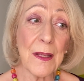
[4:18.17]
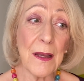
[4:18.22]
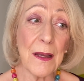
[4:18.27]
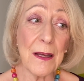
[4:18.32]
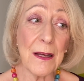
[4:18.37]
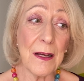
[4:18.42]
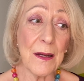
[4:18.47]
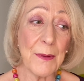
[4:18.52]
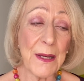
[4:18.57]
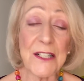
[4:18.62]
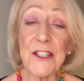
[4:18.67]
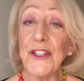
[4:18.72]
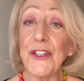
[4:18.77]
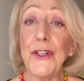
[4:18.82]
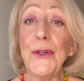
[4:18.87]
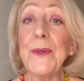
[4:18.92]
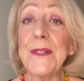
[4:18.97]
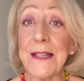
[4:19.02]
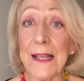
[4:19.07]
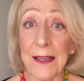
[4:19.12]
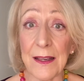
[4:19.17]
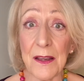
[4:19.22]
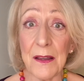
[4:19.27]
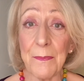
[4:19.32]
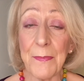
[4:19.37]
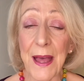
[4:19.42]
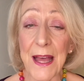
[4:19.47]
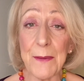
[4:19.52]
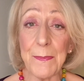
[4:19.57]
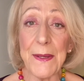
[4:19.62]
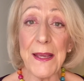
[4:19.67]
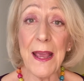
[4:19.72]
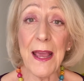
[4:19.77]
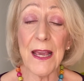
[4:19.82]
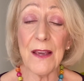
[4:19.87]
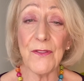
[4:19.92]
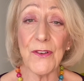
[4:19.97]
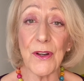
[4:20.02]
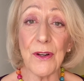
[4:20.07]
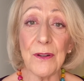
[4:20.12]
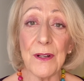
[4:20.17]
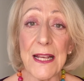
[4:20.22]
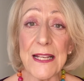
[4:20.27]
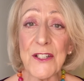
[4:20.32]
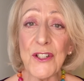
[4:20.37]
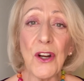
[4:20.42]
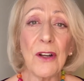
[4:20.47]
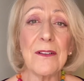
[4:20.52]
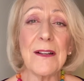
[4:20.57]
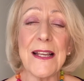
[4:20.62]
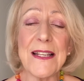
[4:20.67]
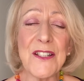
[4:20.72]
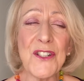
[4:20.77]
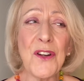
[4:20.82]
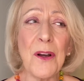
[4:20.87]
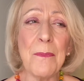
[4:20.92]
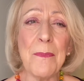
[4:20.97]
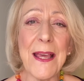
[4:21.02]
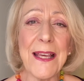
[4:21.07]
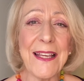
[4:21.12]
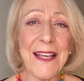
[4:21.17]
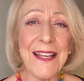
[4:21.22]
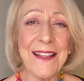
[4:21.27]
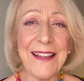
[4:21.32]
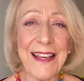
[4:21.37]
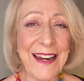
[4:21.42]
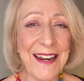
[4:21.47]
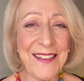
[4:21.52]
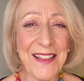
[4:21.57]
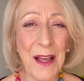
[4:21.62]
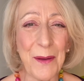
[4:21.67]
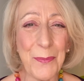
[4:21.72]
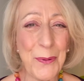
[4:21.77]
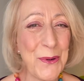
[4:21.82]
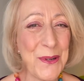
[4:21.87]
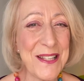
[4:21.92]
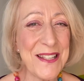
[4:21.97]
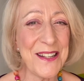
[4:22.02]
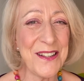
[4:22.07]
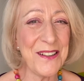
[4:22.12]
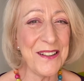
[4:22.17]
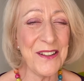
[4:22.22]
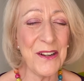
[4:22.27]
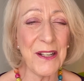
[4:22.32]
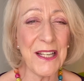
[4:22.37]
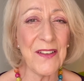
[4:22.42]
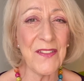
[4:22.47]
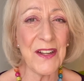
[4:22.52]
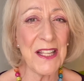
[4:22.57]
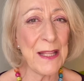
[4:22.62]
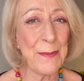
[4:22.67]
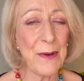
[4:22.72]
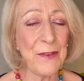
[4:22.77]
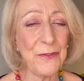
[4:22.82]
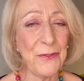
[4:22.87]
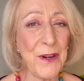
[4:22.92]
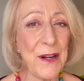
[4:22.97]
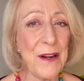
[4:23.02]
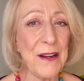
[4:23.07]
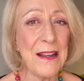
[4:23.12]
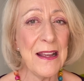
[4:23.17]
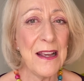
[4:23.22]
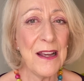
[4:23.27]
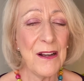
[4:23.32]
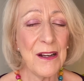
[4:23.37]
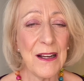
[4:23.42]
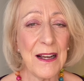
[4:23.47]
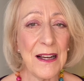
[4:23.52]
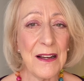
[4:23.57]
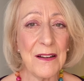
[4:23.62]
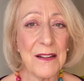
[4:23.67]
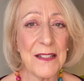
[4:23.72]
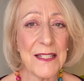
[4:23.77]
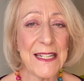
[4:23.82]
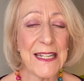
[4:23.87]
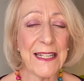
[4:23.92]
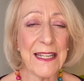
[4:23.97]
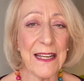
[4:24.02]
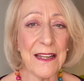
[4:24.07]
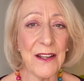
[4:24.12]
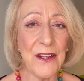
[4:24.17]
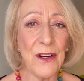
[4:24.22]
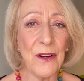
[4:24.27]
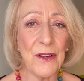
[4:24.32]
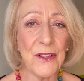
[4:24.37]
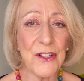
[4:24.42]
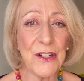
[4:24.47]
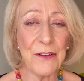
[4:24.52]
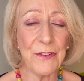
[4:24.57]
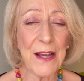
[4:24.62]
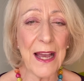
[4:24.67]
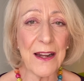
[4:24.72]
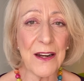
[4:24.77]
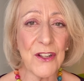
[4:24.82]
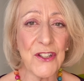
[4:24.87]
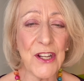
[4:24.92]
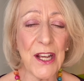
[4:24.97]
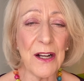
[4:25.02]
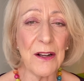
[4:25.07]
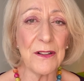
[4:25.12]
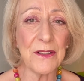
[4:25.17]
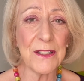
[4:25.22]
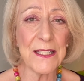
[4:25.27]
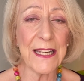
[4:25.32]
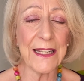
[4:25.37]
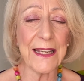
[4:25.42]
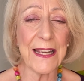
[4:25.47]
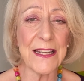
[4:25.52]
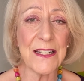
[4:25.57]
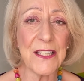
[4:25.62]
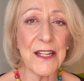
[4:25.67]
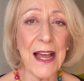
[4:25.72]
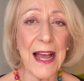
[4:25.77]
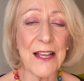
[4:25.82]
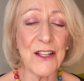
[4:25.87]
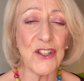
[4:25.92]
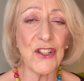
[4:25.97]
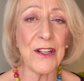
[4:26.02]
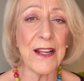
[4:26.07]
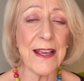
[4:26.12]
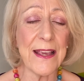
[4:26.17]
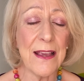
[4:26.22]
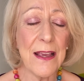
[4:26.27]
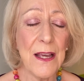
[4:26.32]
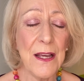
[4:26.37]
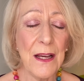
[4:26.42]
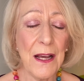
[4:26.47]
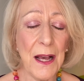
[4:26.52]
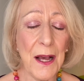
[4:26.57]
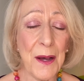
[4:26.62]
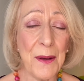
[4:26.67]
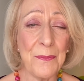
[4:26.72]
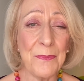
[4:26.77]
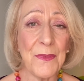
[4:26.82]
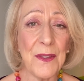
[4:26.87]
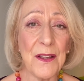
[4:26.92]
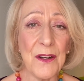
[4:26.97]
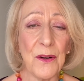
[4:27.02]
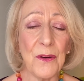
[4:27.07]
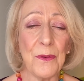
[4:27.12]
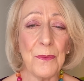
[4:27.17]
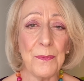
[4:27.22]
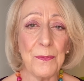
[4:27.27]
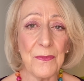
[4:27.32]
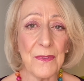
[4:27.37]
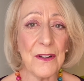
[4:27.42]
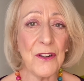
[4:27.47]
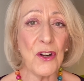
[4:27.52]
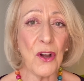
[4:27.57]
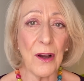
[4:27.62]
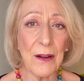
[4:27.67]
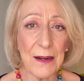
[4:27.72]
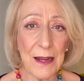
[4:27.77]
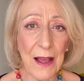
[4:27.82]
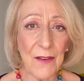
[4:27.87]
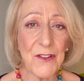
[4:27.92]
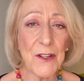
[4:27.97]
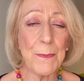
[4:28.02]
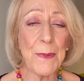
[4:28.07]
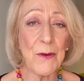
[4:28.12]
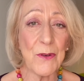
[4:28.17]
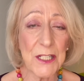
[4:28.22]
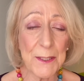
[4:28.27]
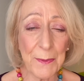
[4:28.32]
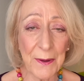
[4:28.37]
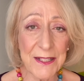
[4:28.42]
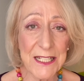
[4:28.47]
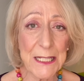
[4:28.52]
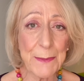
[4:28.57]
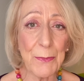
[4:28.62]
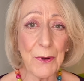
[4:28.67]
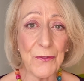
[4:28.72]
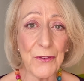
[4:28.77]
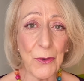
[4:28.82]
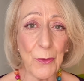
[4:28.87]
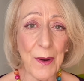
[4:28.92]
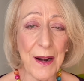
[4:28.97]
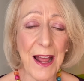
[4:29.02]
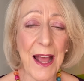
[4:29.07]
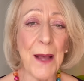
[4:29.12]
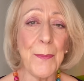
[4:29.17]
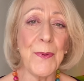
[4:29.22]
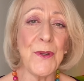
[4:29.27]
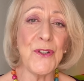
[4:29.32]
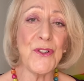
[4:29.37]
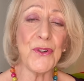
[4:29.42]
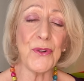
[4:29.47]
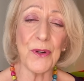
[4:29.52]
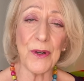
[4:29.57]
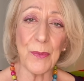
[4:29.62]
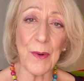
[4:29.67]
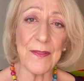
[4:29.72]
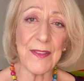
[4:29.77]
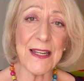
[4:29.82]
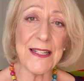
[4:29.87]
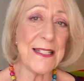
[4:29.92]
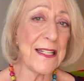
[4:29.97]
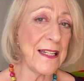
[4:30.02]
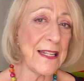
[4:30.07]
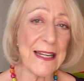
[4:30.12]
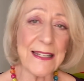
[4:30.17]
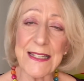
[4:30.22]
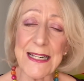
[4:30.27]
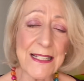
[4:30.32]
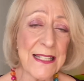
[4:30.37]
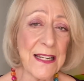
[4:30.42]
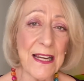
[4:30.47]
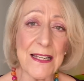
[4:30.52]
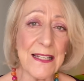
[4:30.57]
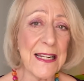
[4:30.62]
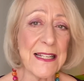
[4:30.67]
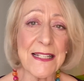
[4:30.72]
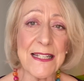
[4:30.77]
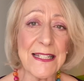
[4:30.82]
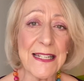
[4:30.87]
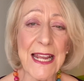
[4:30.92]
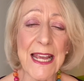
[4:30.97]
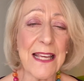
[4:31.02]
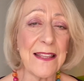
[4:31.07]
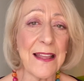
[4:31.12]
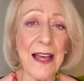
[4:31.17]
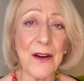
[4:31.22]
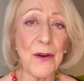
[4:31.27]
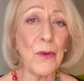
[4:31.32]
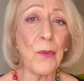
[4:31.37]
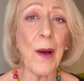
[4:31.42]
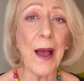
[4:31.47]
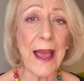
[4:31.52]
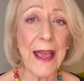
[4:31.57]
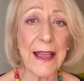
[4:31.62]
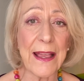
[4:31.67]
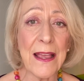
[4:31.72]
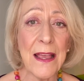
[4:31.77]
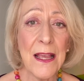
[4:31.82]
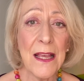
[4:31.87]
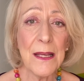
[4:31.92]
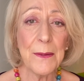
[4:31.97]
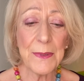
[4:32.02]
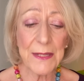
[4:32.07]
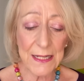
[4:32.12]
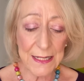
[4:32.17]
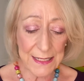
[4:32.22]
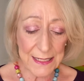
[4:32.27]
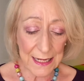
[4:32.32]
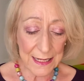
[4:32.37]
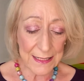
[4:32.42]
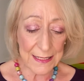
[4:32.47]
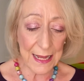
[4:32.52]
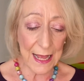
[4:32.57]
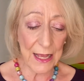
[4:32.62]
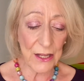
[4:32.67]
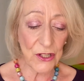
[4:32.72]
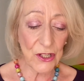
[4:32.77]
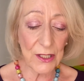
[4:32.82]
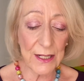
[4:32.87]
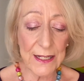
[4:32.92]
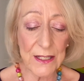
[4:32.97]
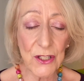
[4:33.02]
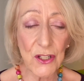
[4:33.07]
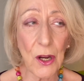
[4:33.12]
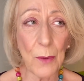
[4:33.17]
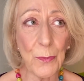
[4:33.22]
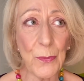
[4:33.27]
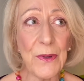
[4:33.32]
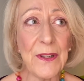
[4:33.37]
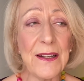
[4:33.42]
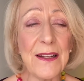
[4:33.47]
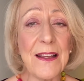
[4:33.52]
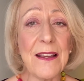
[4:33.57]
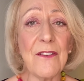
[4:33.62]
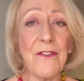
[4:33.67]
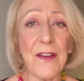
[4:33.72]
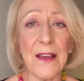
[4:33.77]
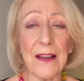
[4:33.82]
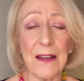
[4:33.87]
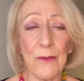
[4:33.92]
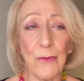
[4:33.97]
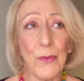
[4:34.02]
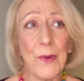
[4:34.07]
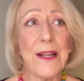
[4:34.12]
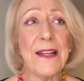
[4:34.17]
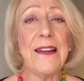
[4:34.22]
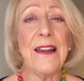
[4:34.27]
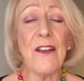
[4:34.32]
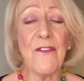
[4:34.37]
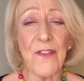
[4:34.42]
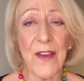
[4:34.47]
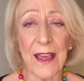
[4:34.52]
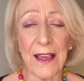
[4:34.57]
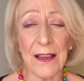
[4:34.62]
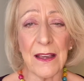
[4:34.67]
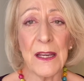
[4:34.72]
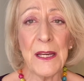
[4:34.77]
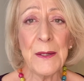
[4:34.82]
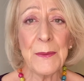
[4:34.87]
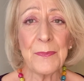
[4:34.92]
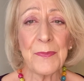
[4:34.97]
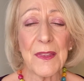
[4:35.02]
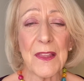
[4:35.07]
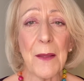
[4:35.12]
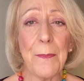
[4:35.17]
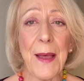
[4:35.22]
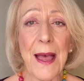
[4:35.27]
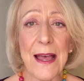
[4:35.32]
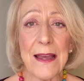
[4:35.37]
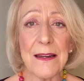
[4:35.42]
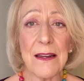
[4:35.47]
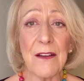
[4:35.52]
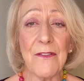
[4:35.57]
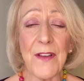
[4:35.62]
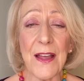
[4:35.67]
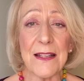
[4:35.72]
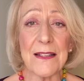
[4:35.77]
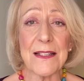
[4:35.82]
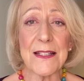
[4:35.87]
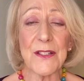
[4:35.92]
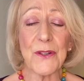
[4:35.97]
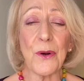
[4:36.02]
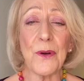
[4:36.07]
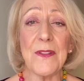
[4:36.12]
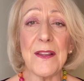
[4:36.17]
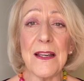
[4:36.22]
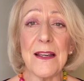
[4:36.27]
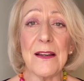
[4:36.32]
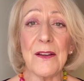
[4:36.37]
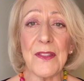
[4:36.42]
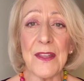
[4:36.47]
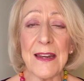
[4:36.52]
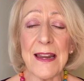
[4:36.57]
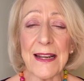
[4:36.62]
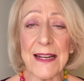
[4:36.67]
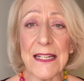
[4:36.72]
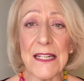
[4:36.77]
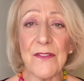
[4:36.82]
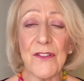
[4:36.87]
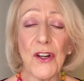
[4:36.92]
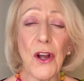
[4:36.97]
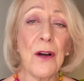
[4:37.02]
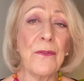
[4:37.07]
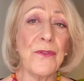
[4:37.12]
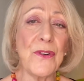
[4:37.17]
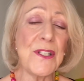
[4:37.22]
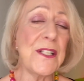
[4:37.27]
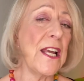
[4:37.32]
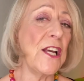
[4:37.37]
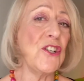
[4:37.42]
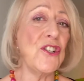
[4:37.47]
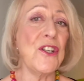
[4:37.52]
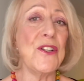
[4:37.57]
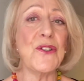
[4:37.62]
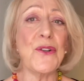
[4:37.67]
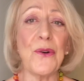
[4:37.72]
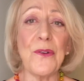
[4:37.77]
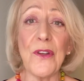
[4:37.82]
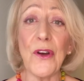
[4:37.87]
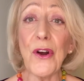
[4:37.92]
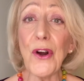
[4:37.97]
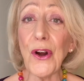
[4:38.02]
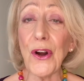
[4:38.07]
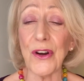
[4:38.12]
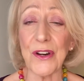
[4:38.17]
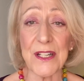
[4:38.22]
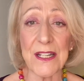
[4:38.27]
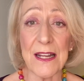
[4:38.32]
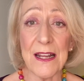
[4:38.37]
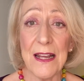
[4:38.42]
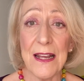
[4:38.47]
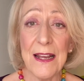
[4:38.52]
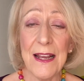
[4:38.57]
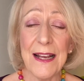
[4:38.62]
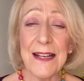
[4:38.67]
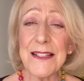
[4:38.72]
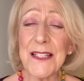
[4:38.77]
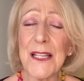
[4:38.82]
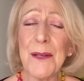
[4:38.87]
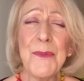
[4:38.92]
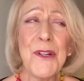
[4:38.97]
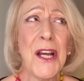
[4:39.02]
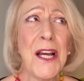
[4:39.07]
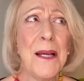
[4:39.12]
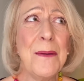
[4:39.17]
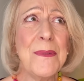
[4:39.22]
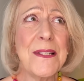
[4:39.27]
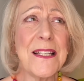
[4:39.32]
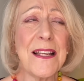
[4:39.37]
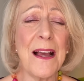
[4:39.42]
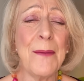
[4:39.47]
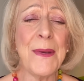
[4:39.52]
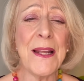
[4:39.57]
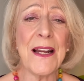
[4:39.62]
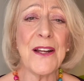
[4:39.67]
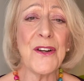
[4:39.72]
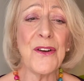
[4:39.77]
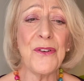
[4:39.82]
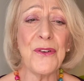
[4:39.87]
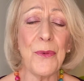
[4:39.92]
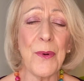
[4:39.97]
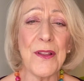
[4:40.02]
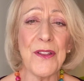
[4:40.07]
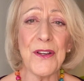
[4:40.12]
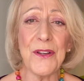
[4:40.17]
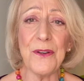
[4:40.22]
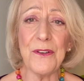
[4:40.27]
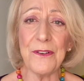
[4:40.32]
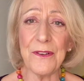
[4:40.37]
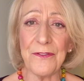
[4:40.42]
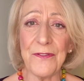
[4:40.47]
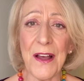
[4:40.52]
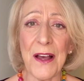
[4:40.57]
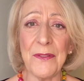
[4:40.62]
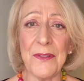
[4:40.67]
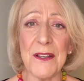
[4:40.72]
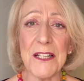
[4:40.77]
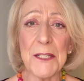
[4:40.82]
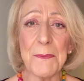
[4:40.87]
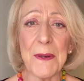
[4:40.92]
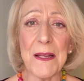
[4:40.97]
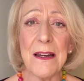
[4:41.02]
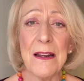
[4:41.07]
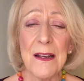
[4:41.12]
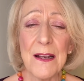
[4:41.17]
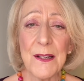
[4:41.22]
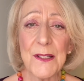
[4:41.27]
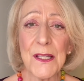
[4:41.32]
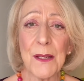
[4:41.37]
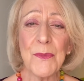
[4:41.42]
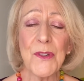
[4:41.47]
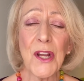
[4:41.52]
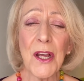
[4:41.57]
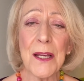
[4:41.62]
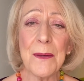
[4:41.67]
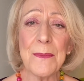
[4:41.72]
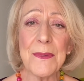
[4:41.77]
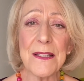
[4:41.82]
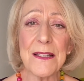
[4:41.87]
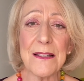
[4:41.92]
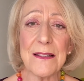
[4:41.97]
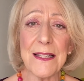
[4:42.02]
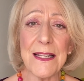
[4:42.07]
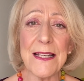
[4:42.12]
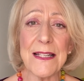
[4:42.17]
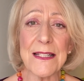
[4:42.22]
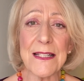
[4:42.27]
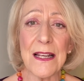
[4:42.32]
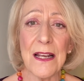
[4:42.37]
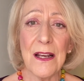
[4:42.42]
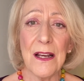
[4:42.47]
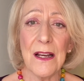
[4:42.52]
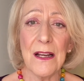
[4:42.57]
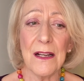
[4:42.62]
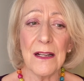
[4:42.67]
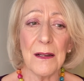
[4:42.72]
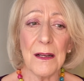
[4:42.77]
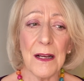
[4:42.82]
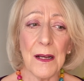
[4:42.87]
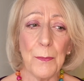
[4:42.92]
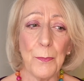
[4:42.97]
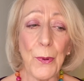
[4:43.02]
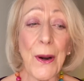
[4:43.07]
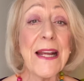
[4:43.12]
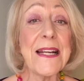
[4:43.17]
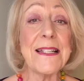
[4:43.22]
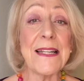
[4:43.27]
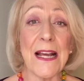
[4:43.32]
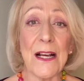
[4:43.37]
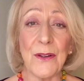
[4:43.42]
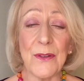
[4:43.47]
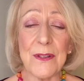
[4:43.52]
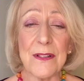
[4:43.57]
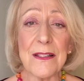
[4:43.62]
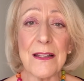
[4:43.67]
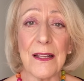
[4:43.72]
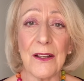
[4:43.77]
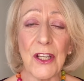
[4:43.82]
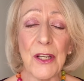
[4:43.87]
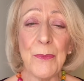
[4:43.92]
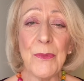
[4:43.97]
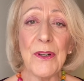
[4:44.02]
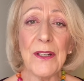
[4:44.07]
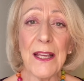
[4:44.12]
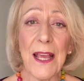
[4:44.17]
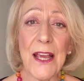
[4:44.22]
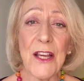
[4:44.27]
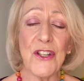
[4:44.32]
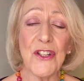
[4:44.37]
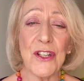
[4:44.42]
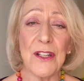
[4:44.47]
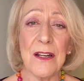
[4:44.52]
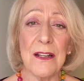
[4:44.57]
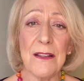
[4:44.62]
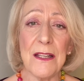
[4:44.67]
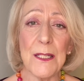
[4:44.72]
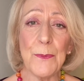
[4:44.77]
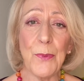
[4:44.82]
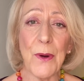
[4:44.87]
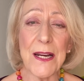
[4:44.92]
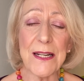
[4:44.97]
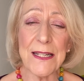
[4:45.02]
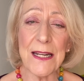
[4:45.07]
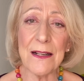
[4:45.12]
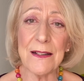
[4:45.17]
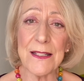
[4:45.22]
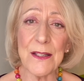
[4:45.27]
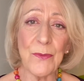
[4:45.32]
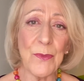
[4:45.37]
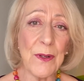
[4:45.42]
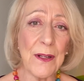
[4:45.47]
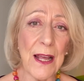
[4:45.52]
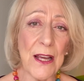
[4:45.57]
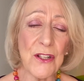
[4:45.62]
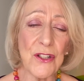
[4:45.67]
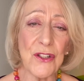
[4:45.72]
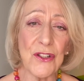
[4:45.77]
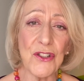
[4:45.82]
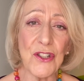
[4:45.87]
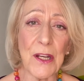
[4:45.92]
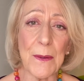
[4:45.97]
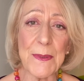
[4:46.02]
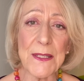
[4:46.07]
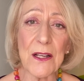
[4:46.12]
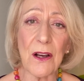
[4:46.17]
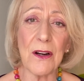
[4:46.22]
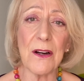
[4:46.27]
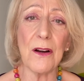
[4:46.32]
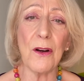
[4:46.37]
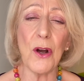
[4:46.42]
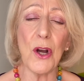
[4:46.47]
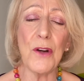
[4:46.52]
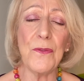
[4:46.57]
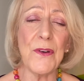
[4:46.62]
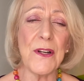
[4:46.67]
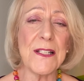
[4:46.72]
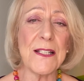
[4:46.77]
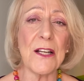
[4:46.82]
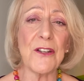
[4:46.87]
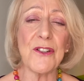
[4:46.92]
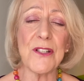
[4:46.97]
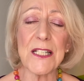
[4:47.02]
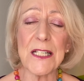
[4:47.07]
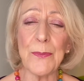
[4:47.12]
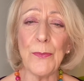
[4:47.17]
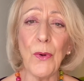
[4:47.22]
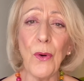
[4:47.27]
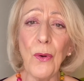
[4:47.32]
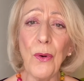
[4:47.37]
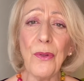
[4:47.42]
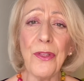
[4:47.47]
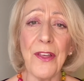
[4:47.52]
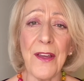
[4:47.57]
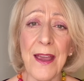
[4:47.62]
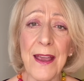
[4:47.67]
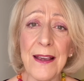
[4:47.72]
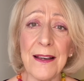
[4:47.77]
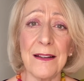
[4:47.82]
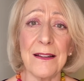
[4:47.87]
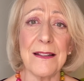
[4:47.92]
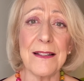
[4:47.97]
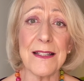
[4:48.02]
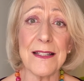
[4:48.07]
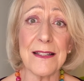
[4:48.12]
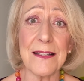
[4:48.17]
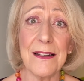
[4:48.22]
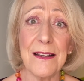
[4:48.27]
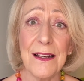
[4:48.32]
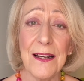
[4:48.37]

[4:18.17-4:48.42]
um, excusing bad behavior. It's not, it's not making, getting that person, you know, giving them a free uh, ticket, you know, out of jail ticket to actually, um, you know, not have to be responsible for what happened or what they did. It doesn't, it doesn't take that away, but it does actually stop relieving, reliving the bad events or the, the negative conversations or the hurt. And sometimes, I mean, I don't know whether you have found this, but sometimes these uh, breakdowns in communication and these breakdowns in relationships are over such small things.